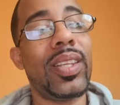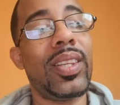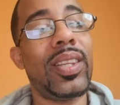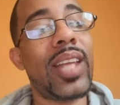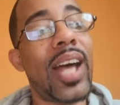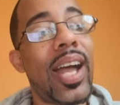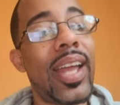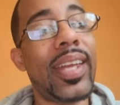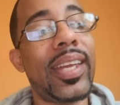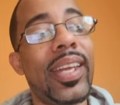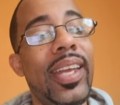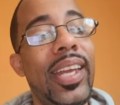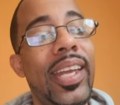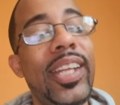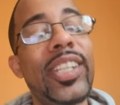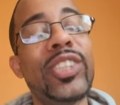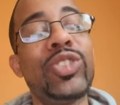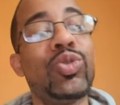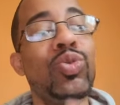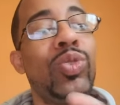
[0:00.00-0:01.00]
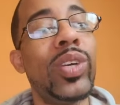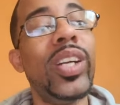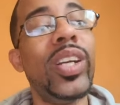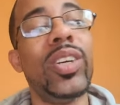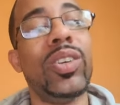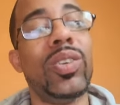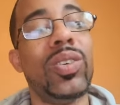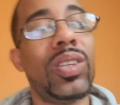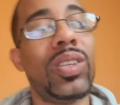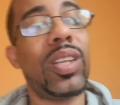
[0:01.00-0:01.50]
Like it's
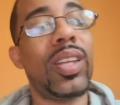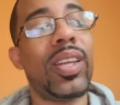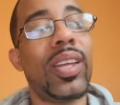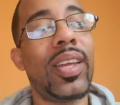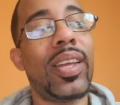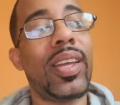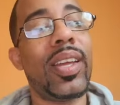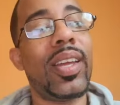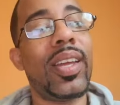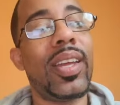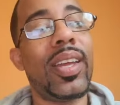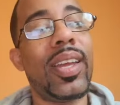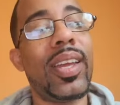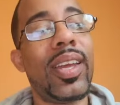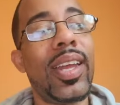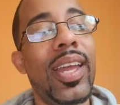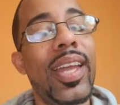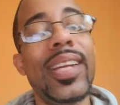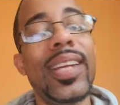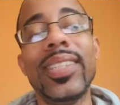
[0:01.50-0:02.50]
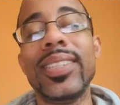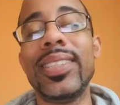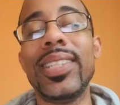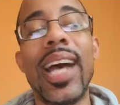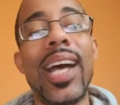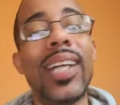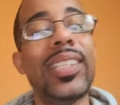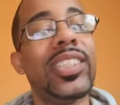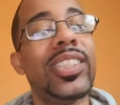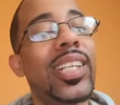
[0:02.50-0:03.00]
real. And it's
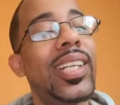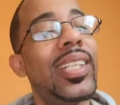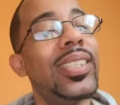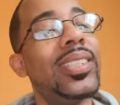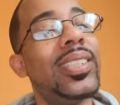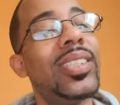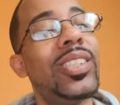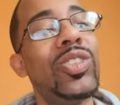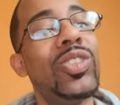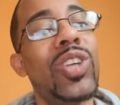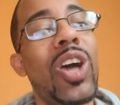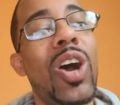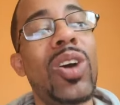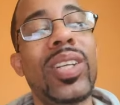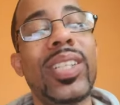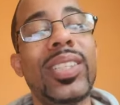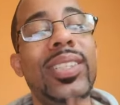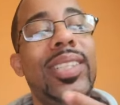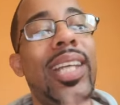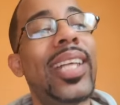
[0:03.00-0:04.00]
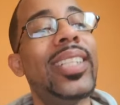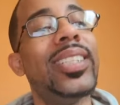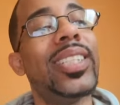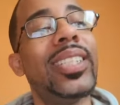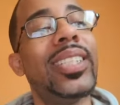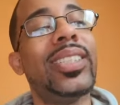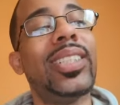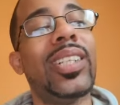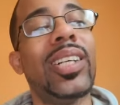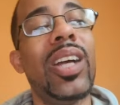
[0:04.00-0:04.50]
not just, you know, this ain't
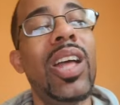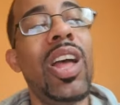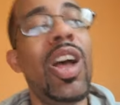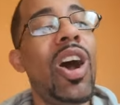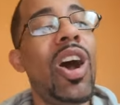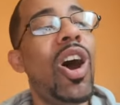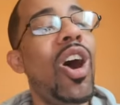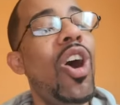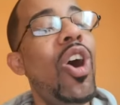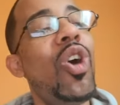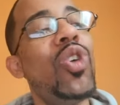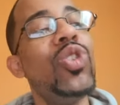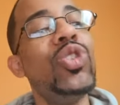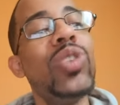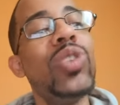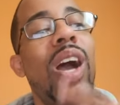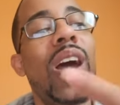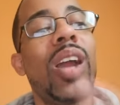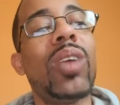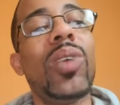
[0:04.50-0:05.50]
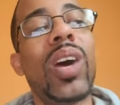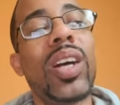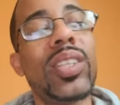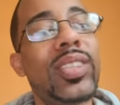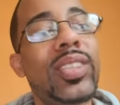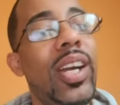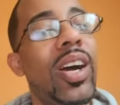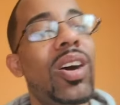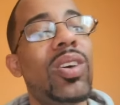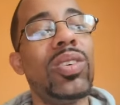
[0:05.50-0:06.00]
just a, oh, you gotta
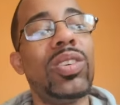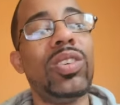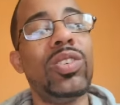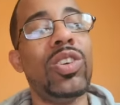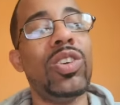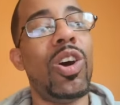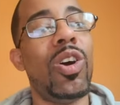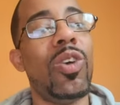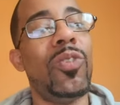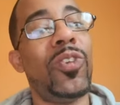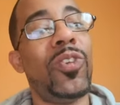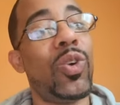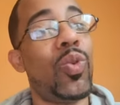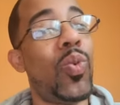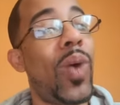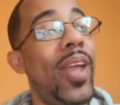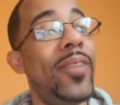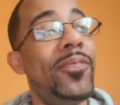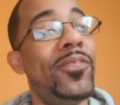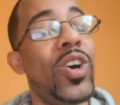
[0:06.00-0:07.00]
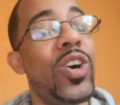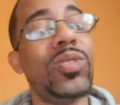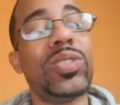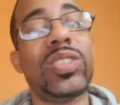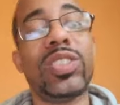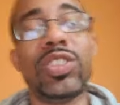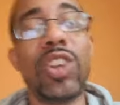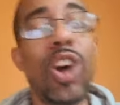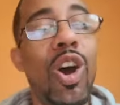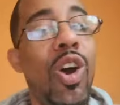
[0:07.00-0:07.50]
watch out, you know, for the white
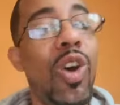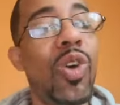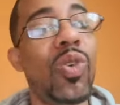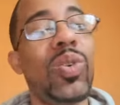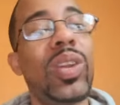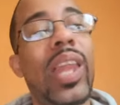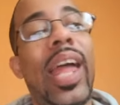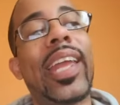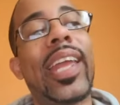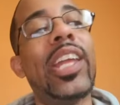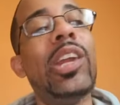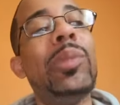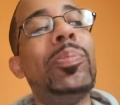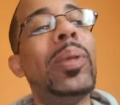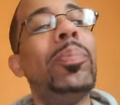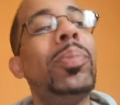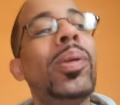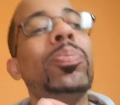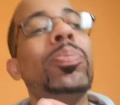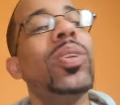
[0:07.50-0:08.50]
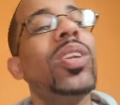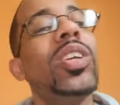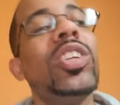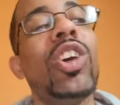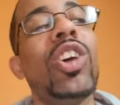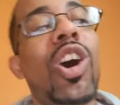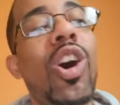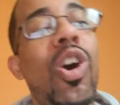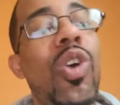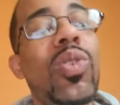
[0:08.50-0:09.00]
folks. No, like it'll be people
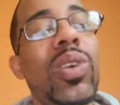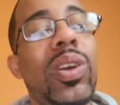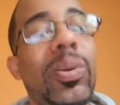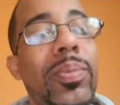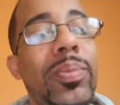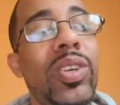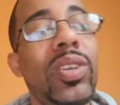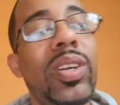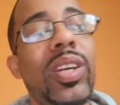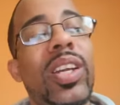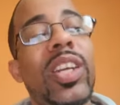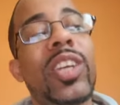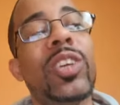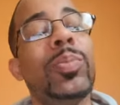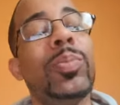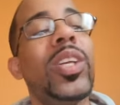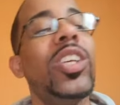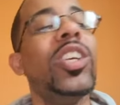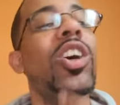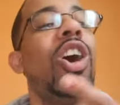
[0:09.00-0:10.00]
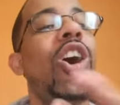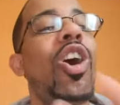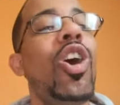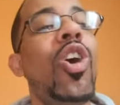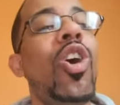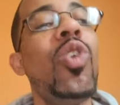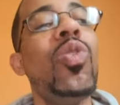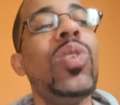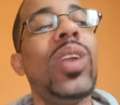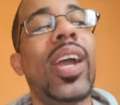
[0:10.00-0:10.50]
in your own community. It'll be your
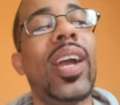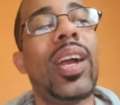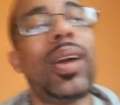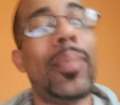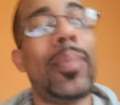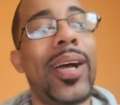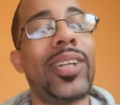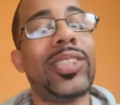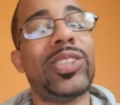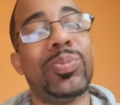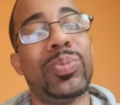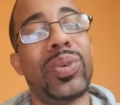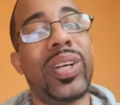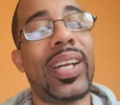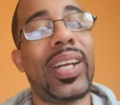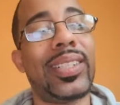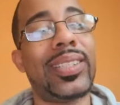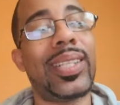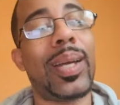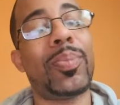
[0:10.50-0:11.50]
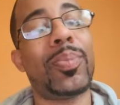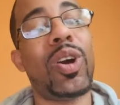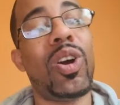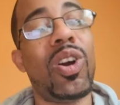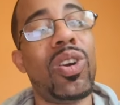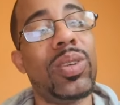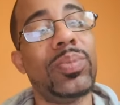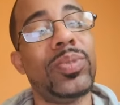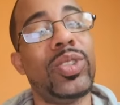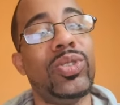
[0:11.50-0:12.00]
own that come out to bring that type of
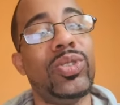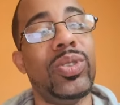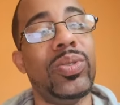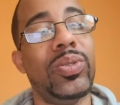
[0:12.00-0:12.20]
harm to